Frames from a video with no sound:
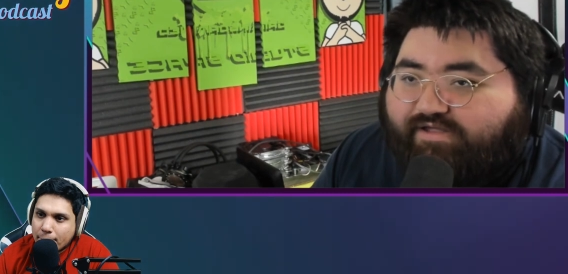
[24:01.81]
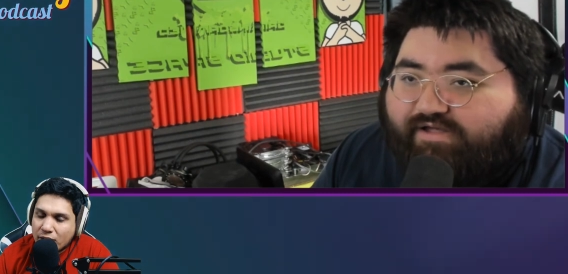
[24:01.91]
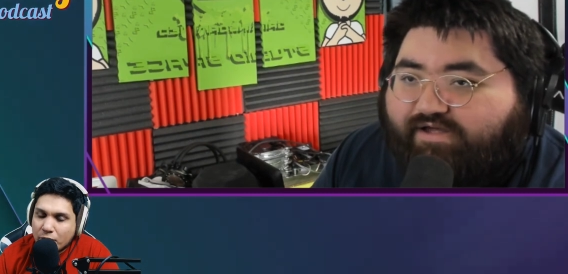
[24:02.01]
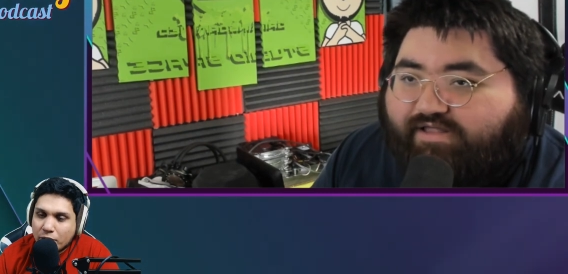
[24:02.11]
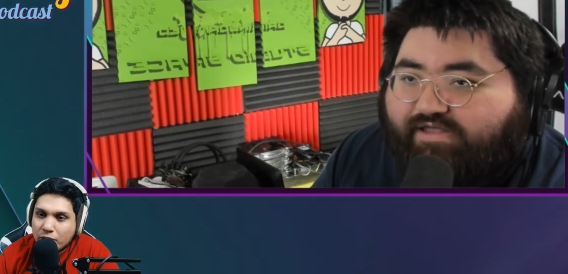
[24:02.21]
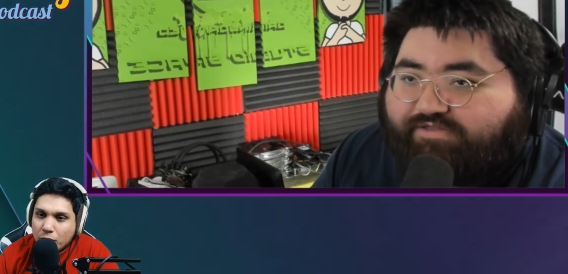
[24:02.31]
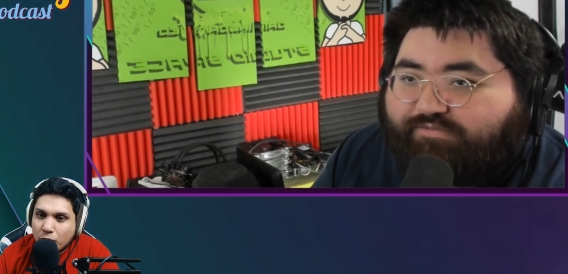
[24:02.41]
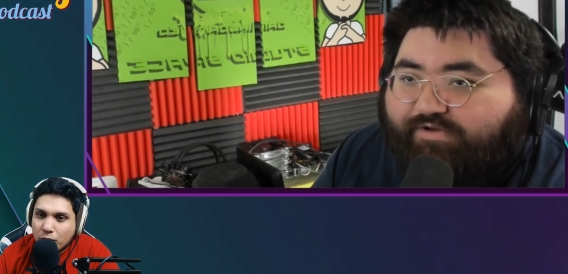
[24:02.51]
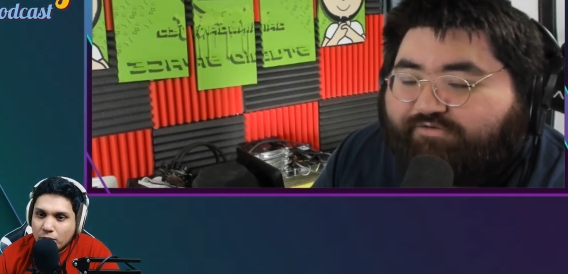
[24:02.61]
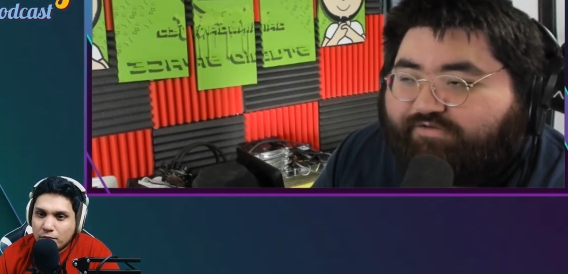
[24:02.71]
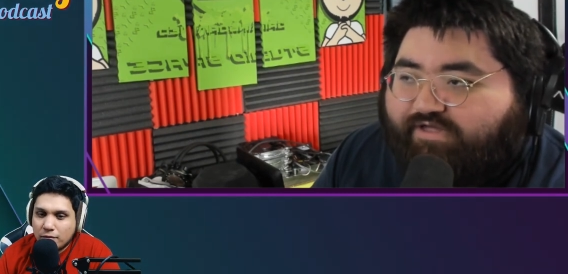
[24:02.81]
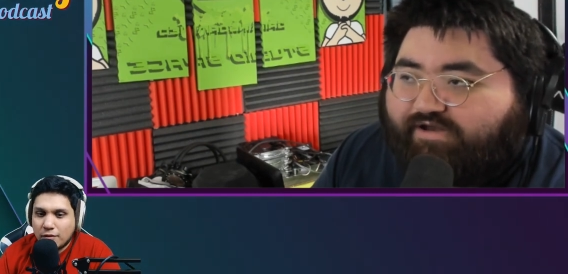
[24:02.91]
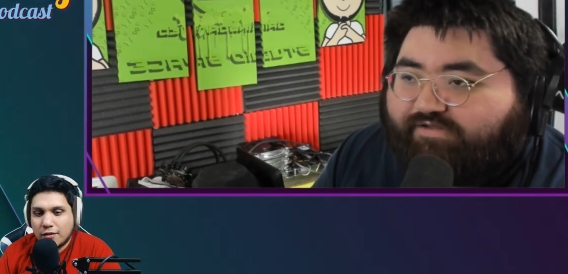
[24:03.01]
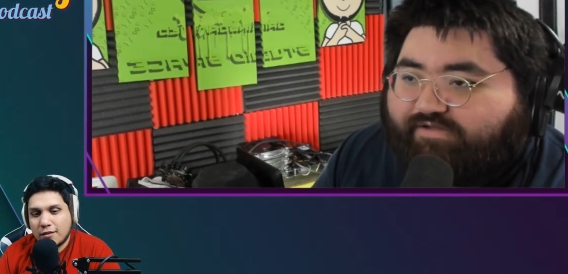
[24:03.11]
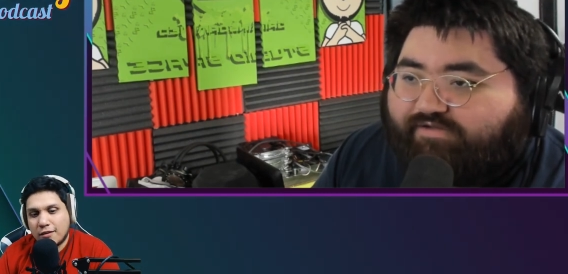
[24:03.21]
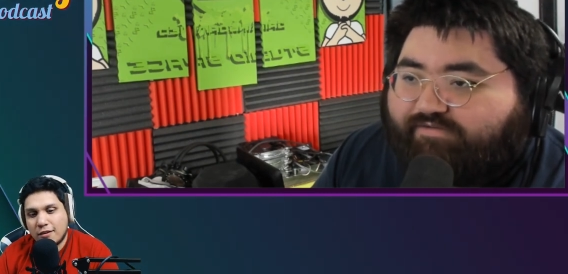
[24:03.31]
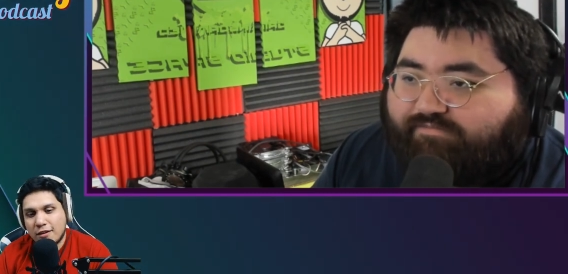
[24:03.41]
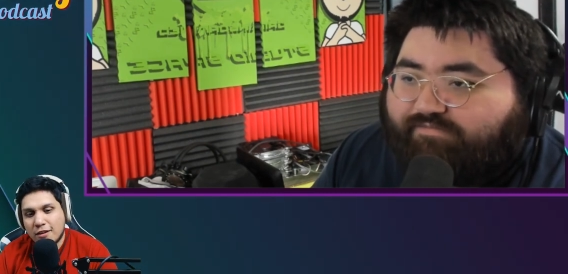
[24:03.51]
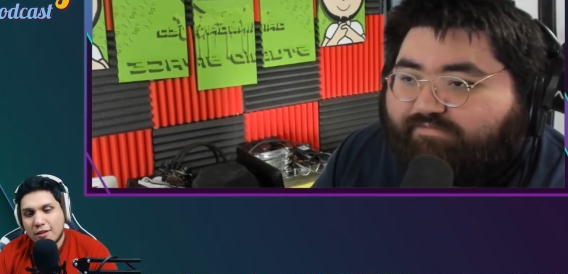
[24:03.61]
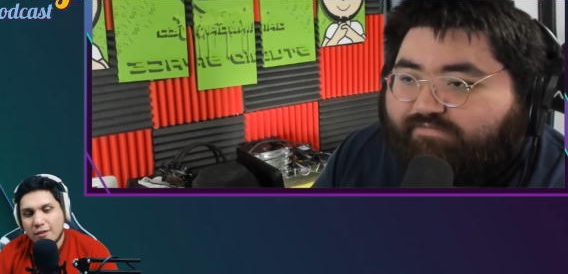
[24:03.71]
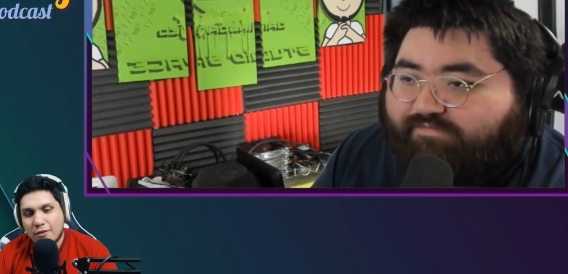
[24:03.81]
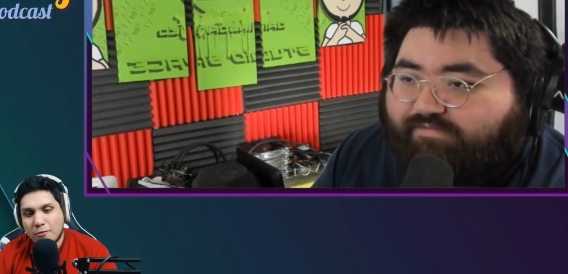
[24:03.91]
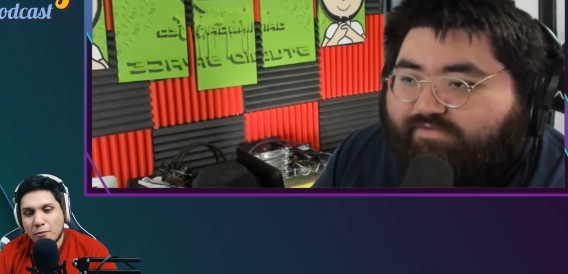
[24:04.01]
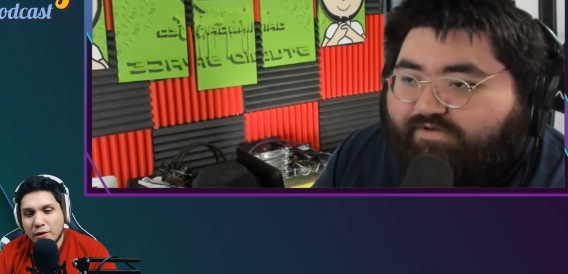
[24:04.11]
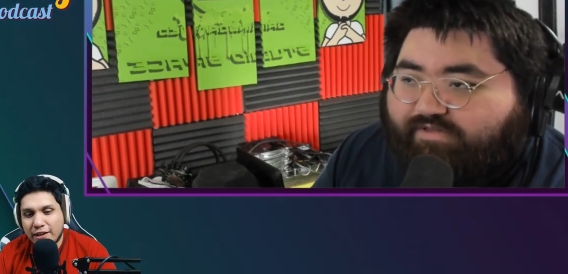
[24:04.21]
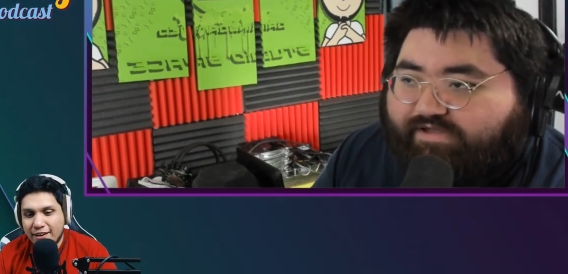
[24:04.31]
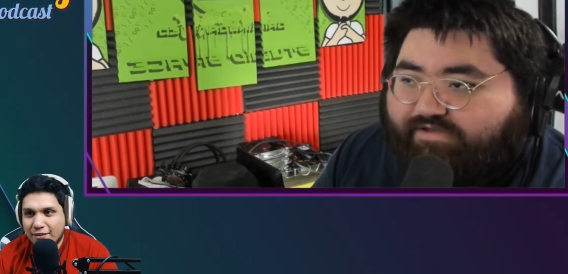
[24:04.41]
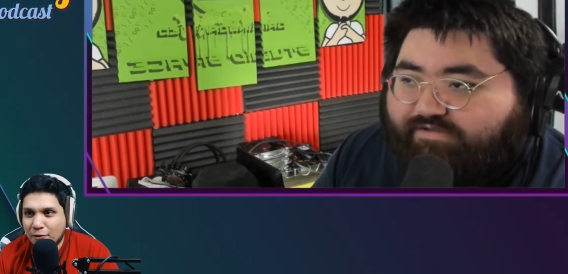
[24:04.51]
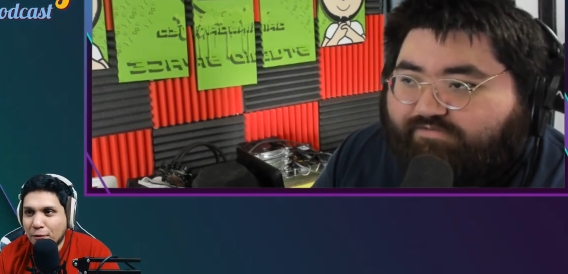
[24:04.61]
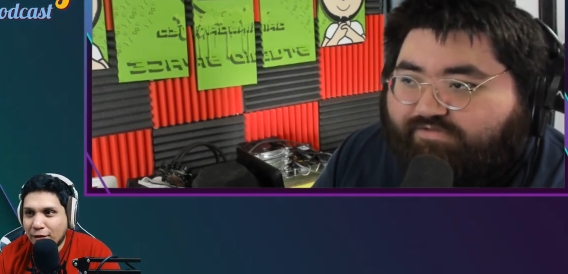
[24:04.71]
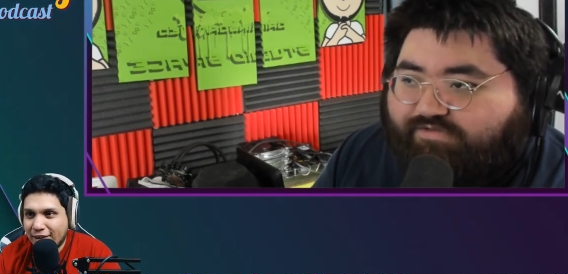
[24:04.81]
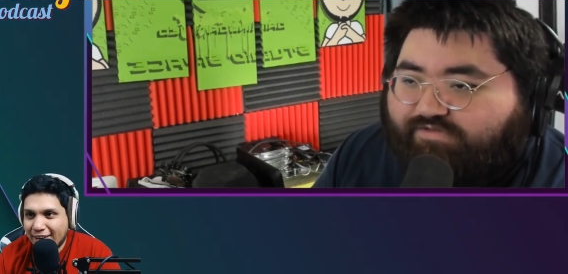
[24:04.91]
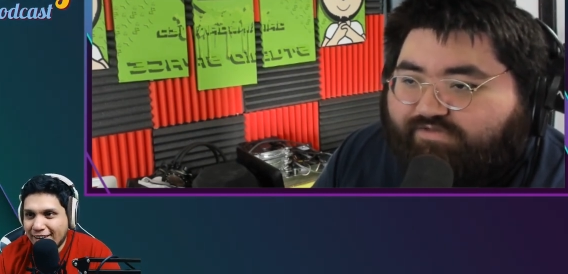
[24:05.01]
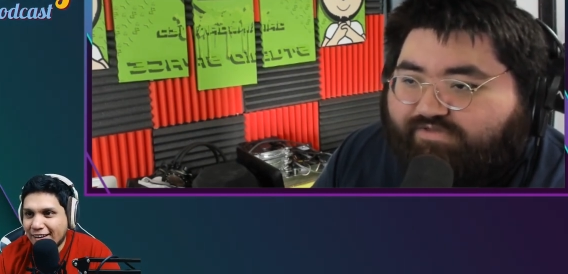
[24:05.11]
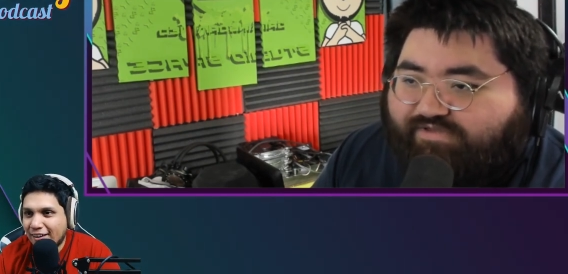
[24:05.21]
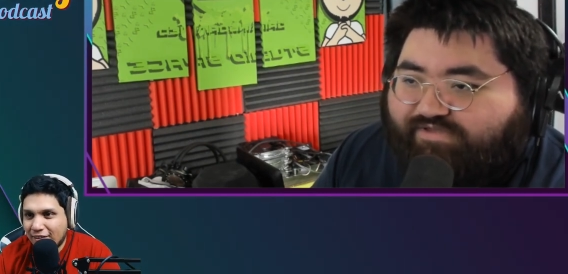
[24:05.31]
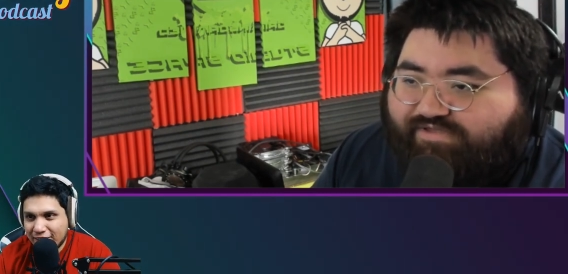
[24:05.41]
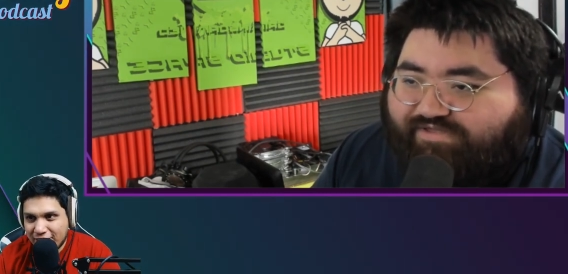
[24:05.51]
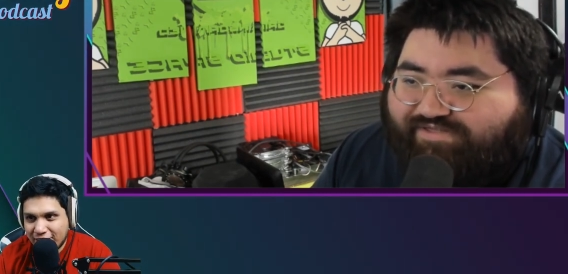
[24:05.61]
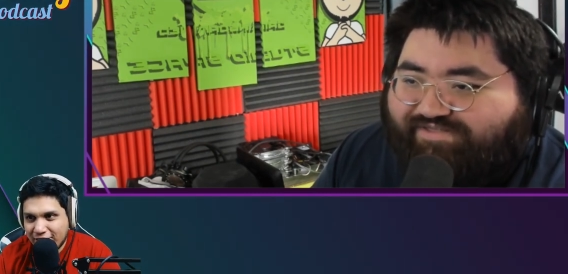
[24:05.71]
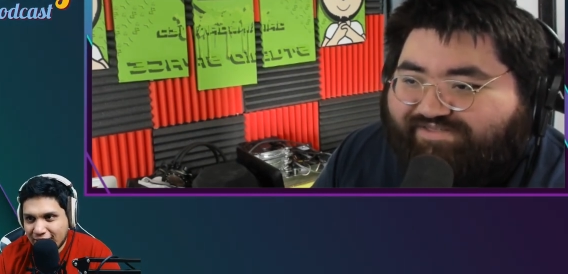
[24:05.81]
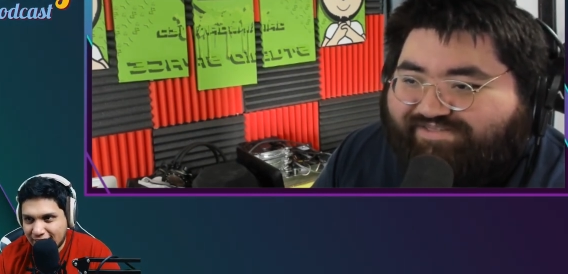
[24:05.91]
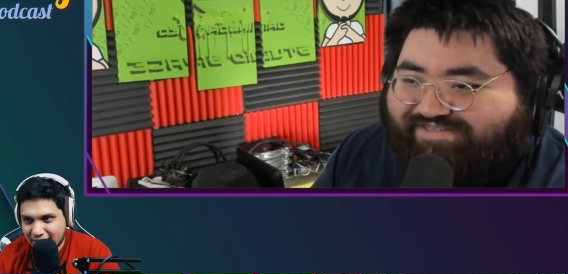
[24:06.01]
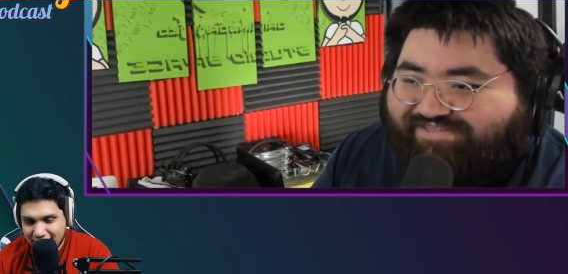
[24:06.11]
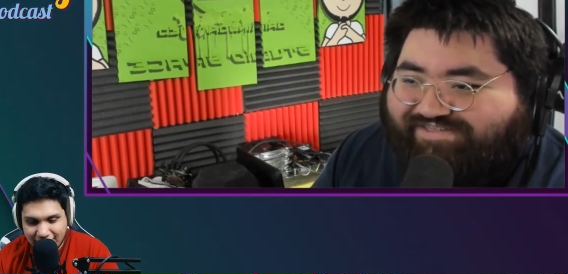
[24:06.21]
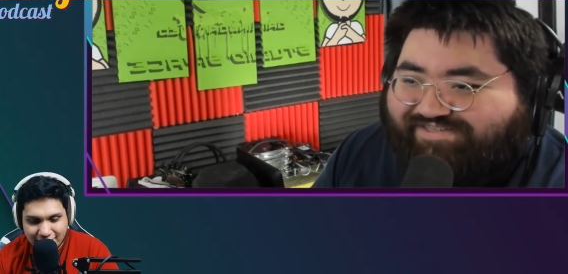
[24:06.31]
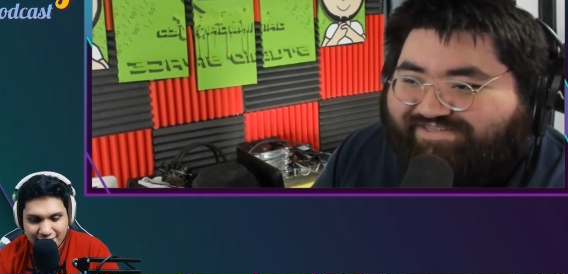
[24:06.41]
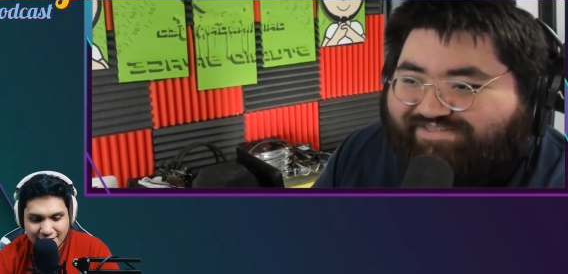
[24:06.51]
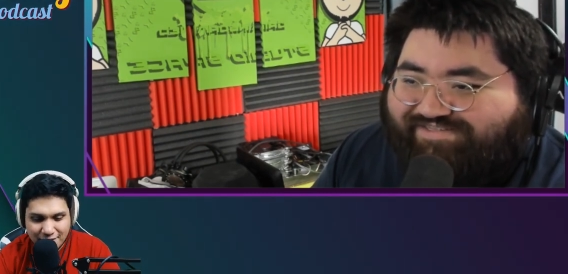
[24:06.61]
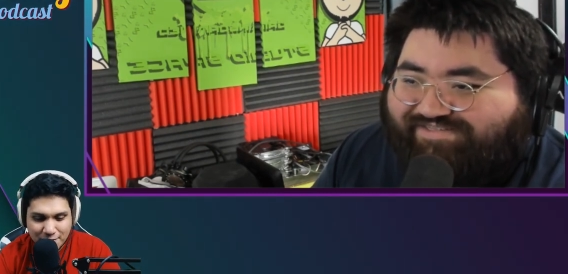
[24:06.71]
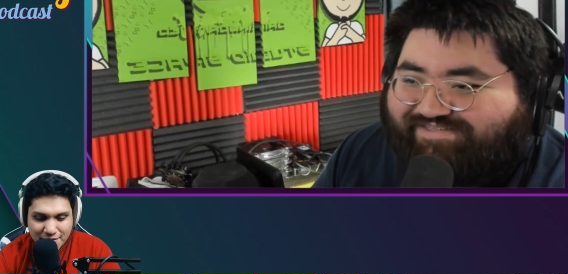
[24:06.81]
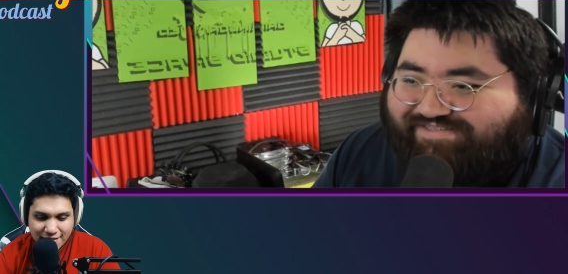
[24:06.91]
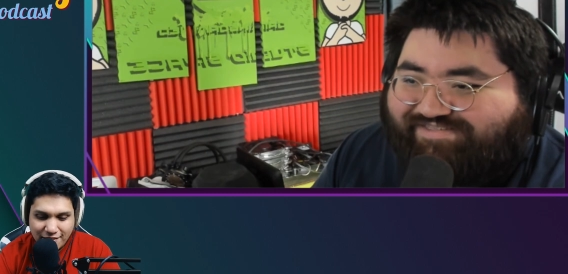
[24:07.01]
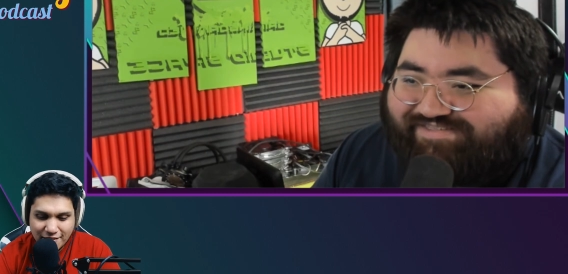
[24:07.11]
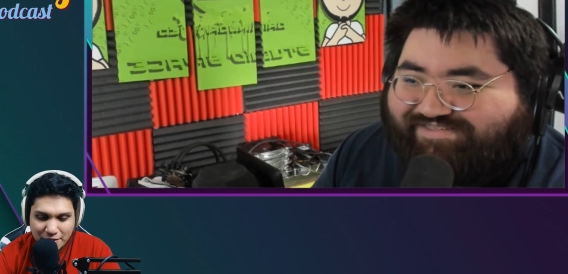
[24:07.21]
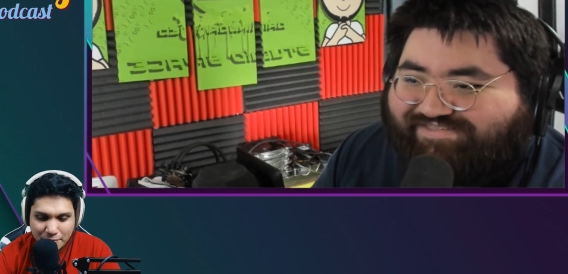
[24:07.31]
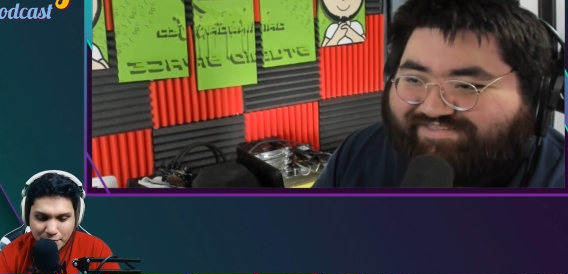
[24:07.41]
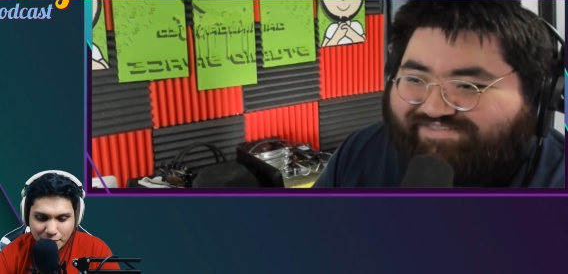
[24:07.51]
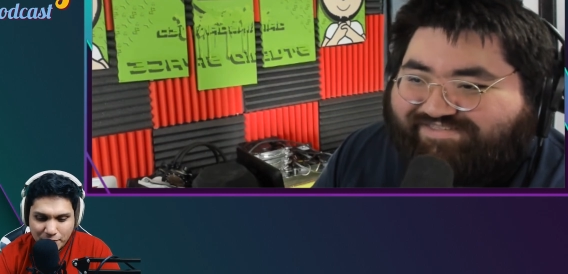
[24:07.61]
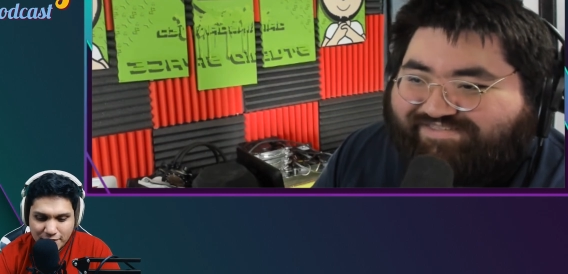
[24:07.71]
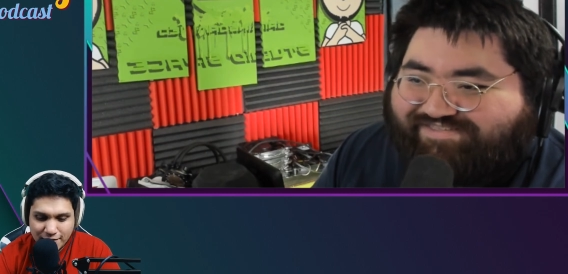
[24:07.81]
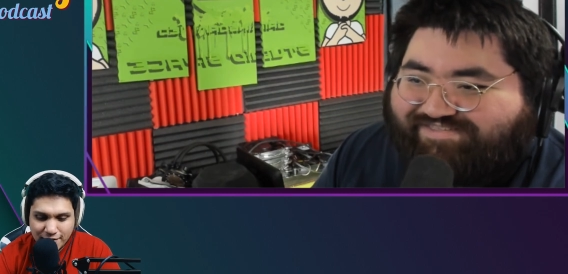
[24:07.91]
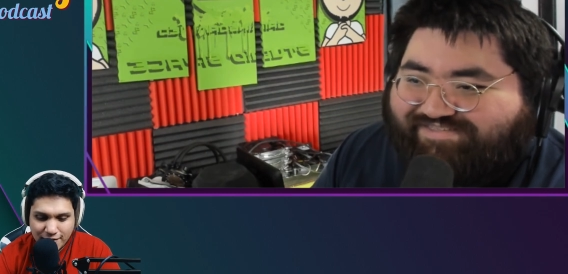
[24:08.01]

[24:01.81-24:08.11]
Speaker 1: Ooh. I like to watch a lot of you know like wait,
Speaker 2: uh you know I have to look this up. What's it called? Impulse.